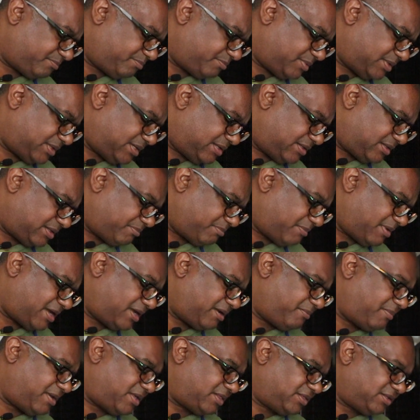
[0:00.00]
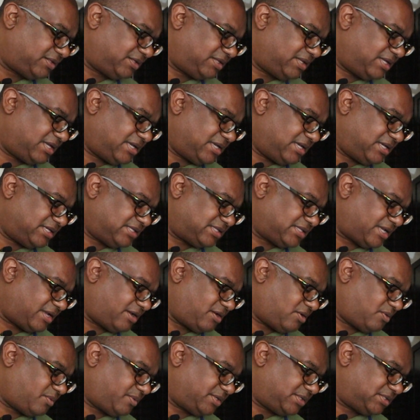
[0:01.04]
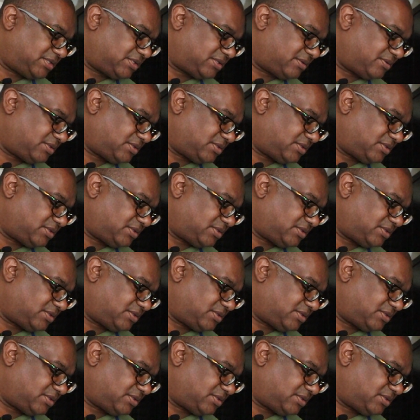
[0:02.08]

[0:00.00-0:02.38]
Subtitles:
but my method is I always